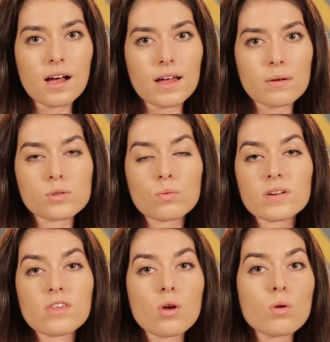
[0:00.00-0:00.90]
Uh, it was one
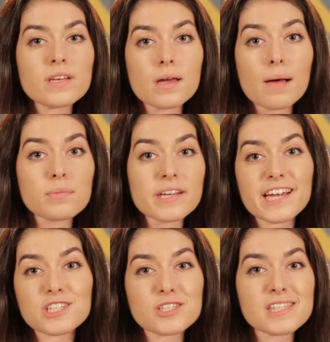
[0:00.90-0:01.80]
of the only
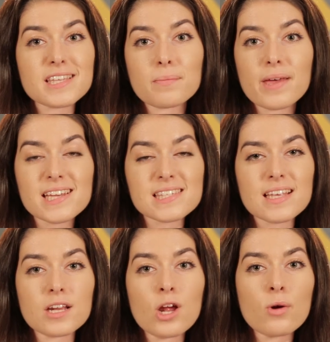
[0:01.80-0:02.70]
applications in the mix that